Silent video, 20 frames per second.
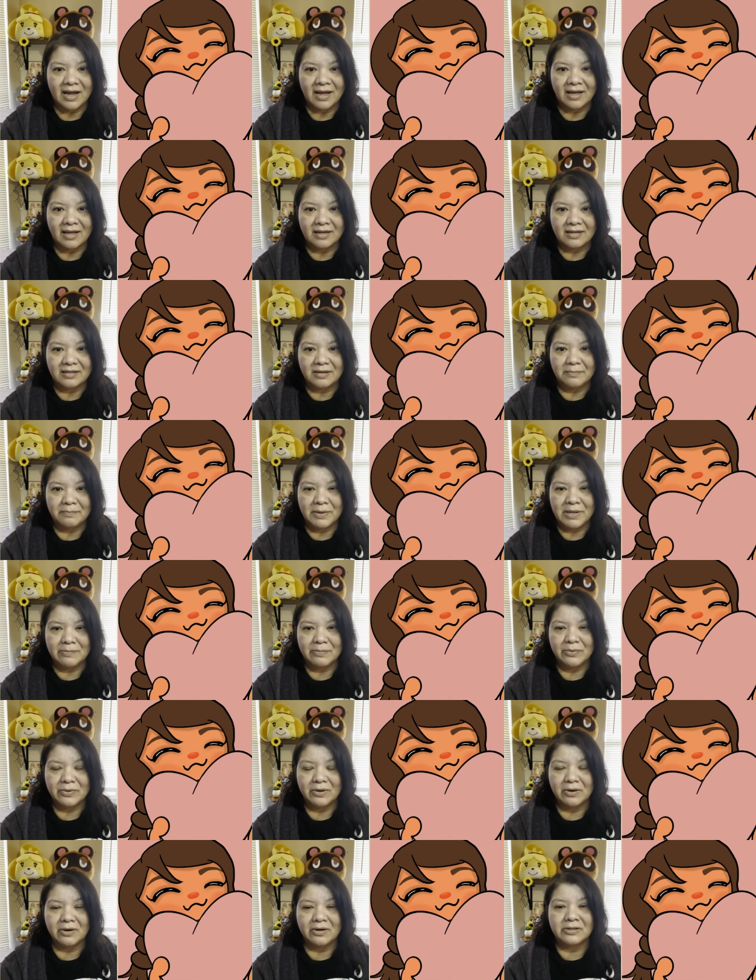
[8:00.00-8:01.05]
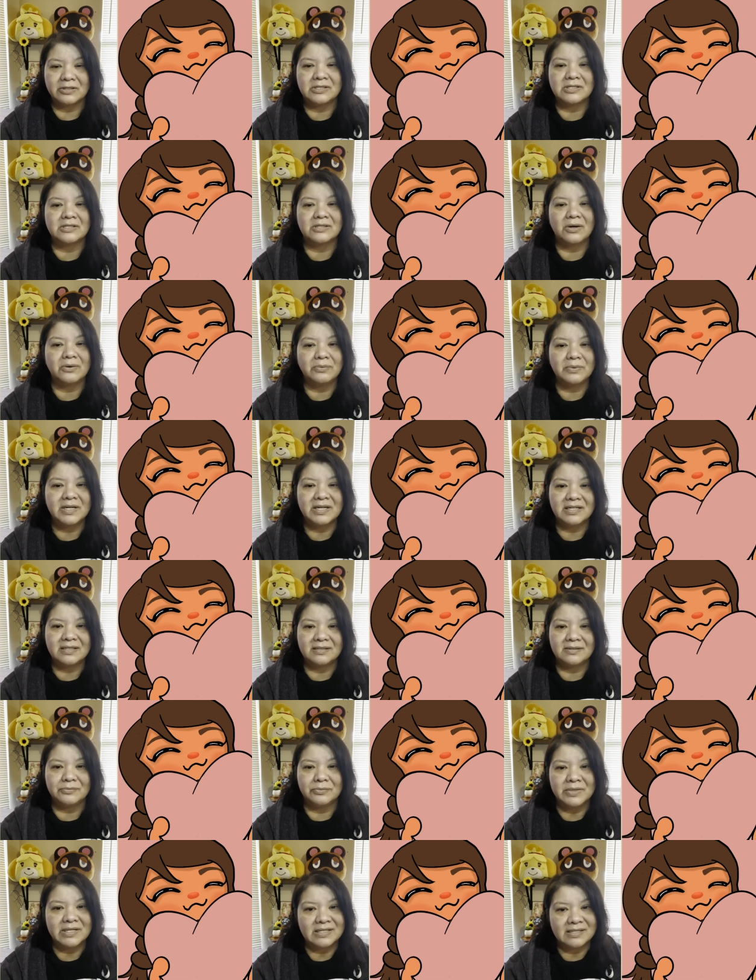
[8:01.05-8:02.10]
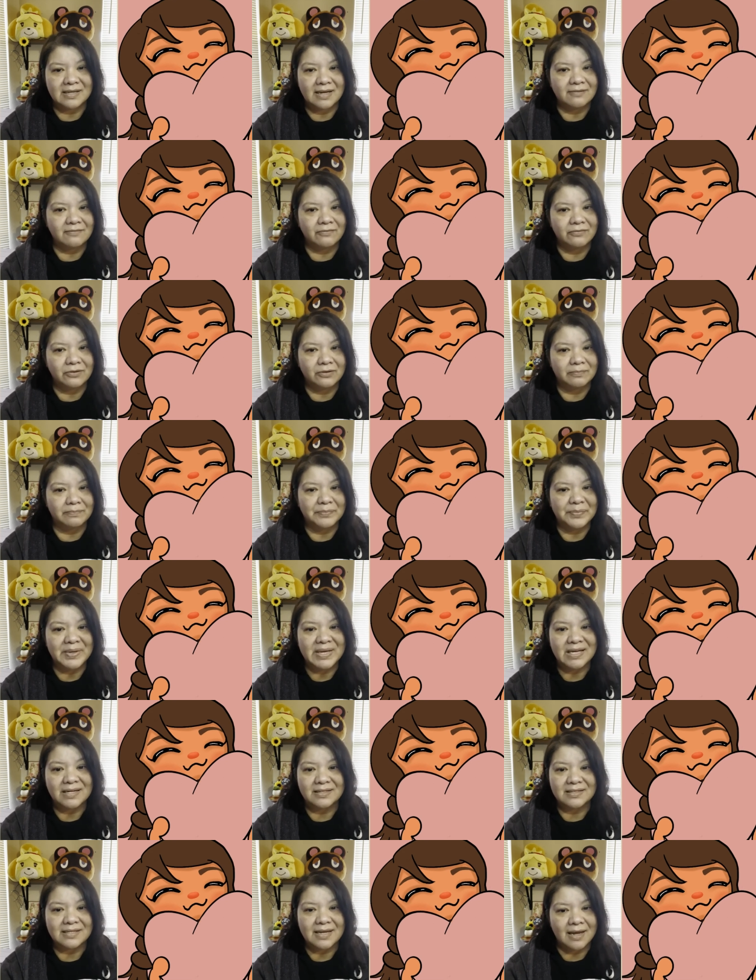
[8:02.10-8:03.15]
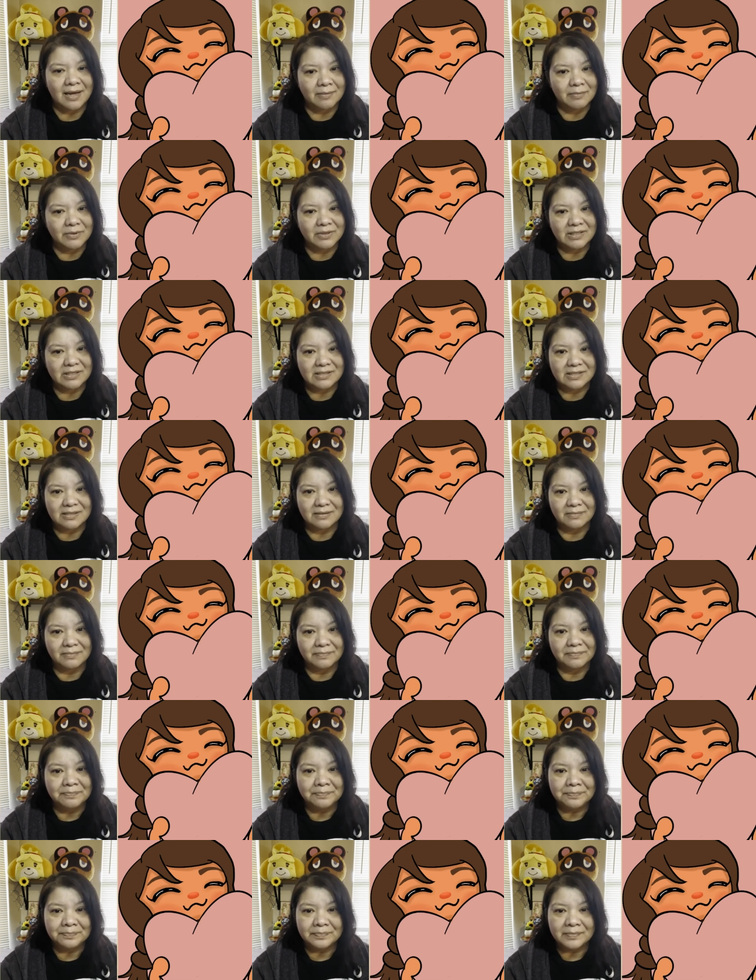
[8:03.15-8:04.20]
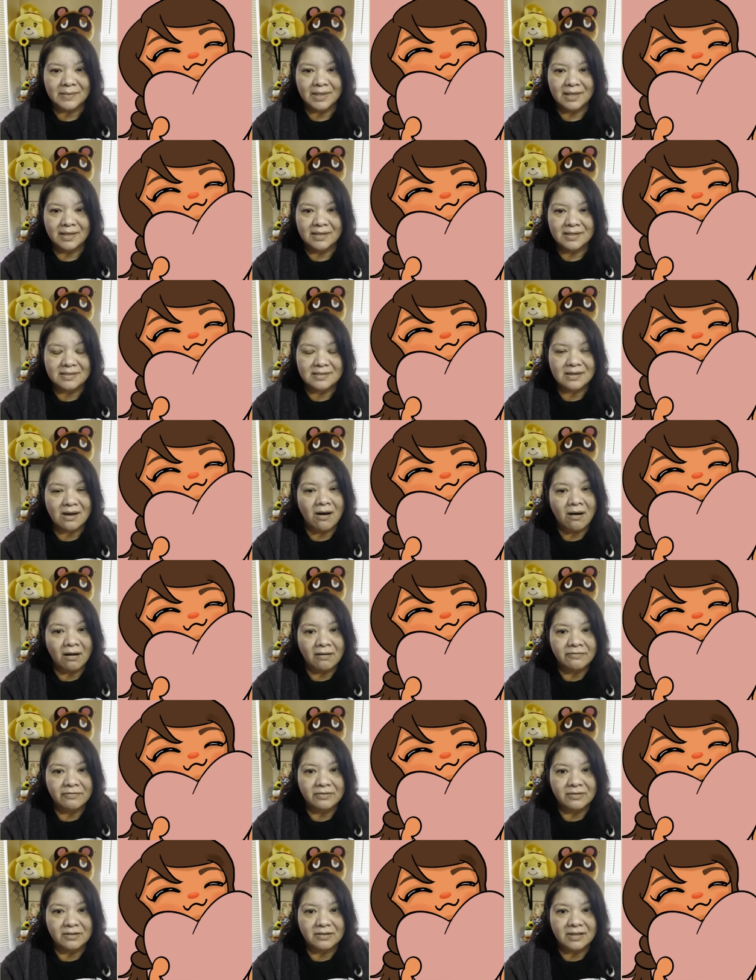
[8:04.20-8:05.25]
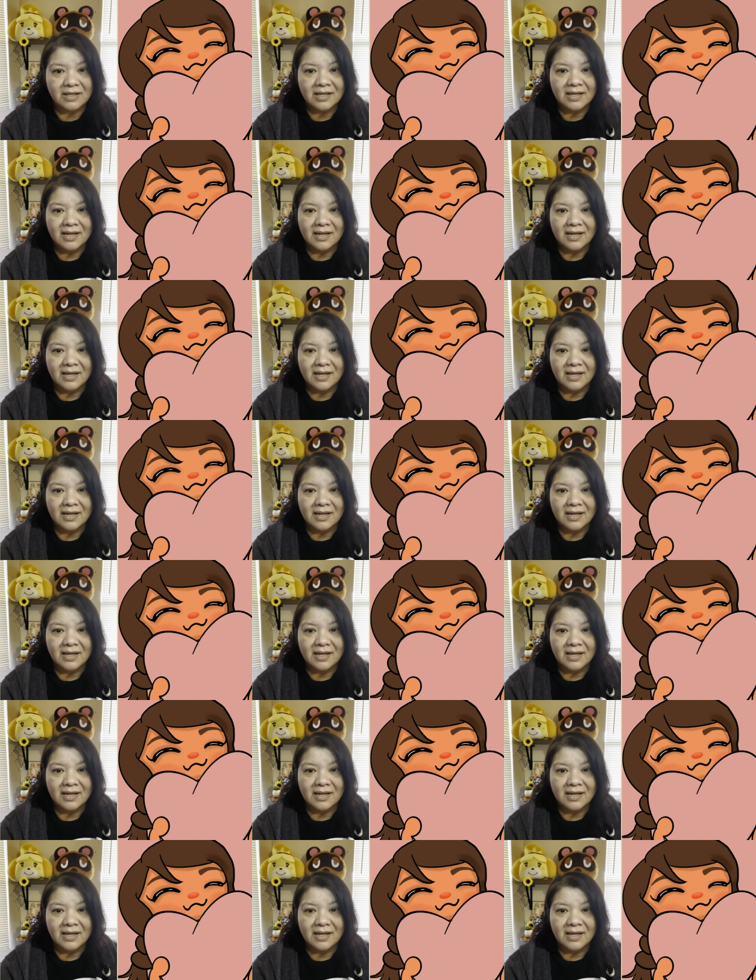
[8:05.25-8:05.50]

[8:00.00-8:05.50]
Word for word: and people are so re resentful because ableism is awful.